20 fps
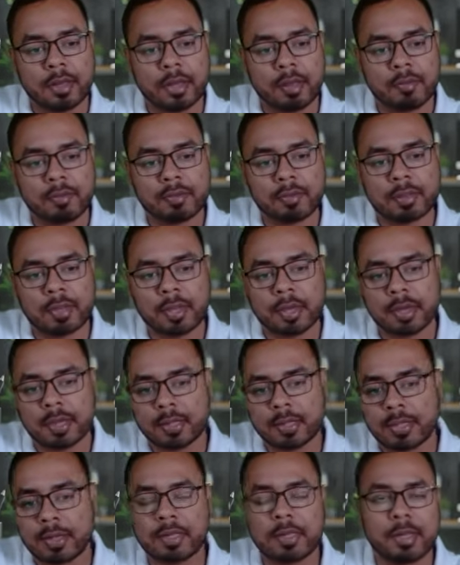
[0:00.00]
have
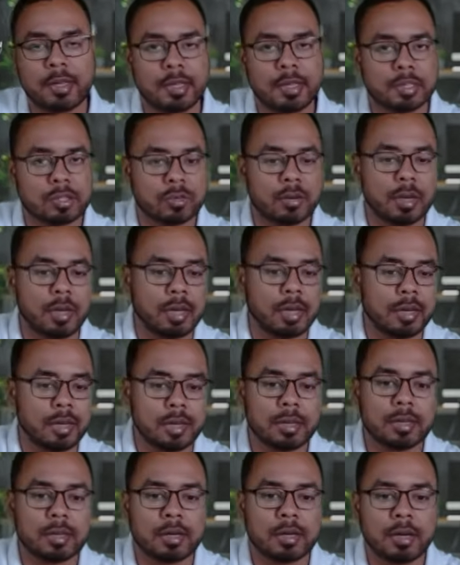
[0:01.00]
another 3 square
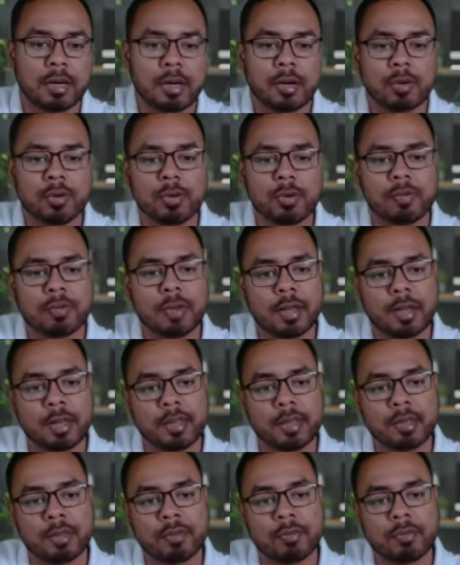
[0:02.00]
in third row,
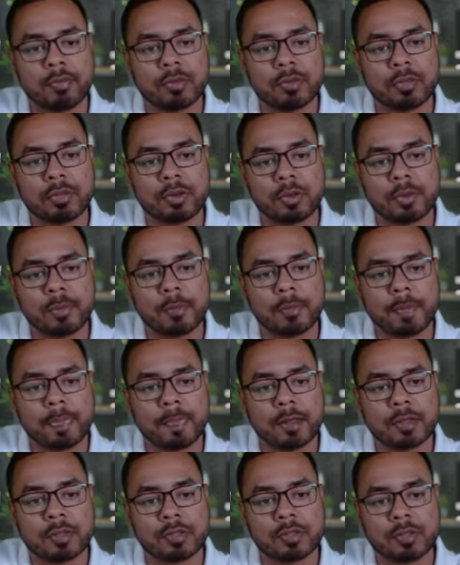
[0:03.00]
finally the fourth row.
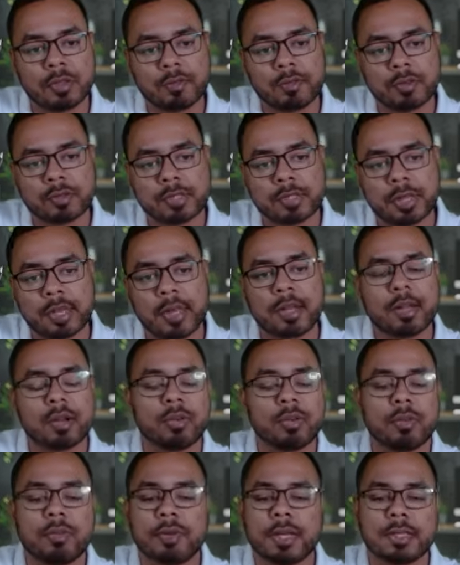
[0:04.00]
So if you
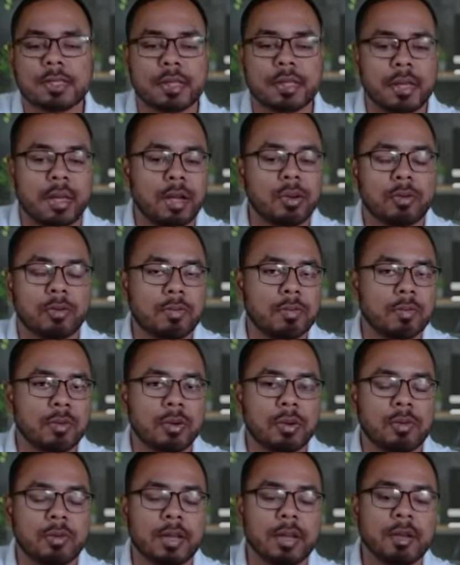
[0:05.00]
select row wise 3 into
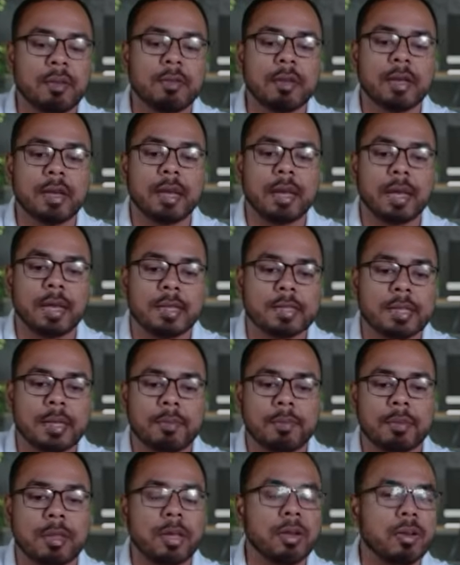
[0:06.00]
4, 12, and
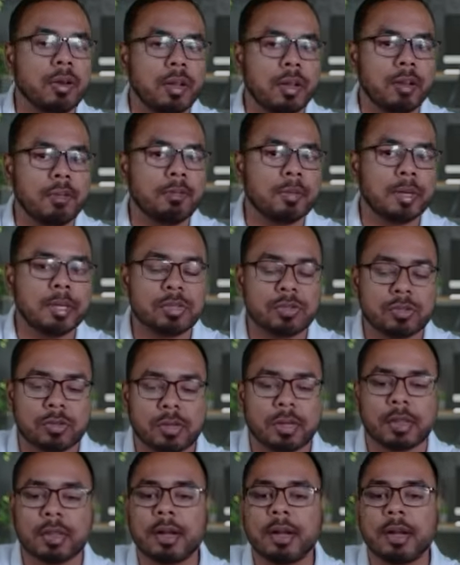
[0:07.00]
same thing column wise,
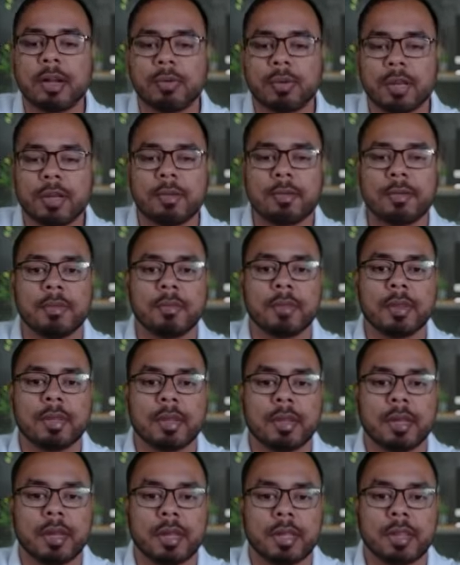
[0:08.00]
so another 12,
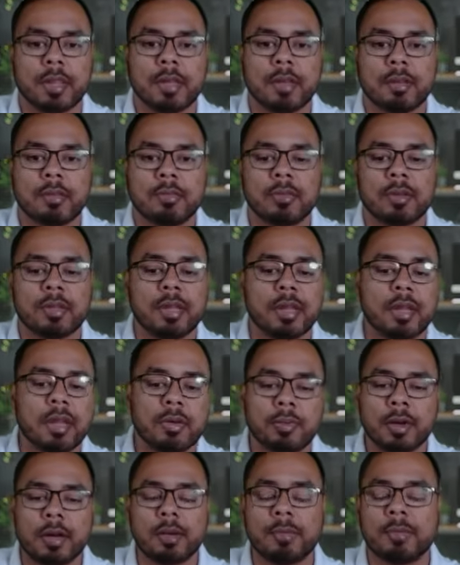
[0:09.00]
and therefore the
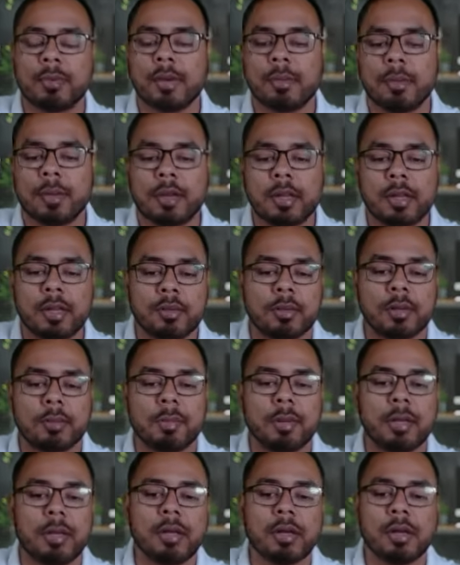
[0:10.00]
required probability
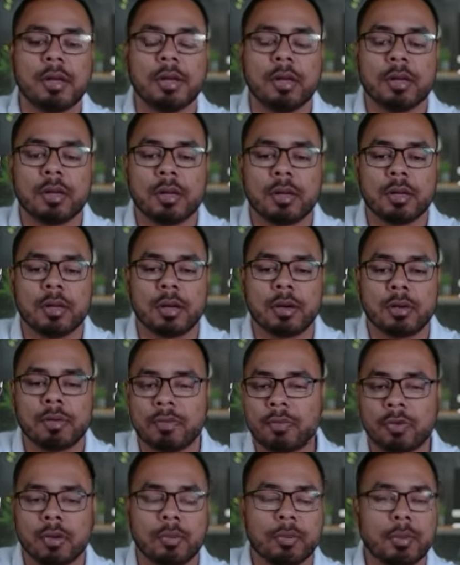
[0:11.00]
will be
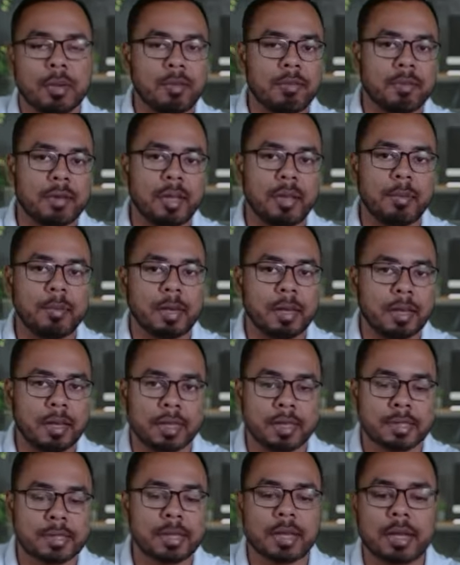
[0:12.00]
4 by 5,
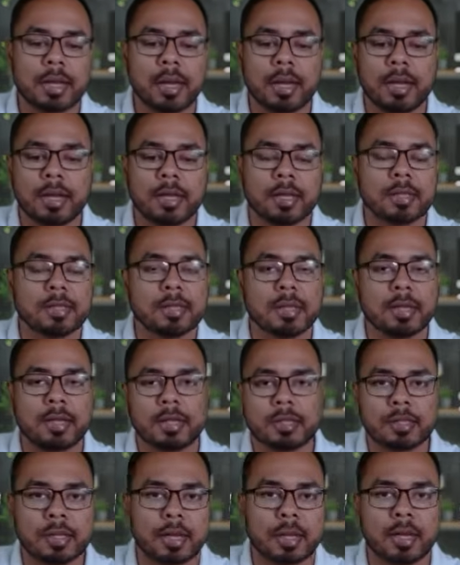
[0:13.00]
and hence the correct
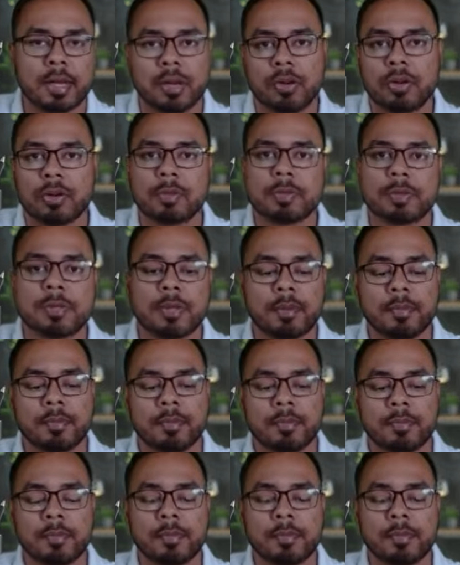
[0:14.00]
answer is second option.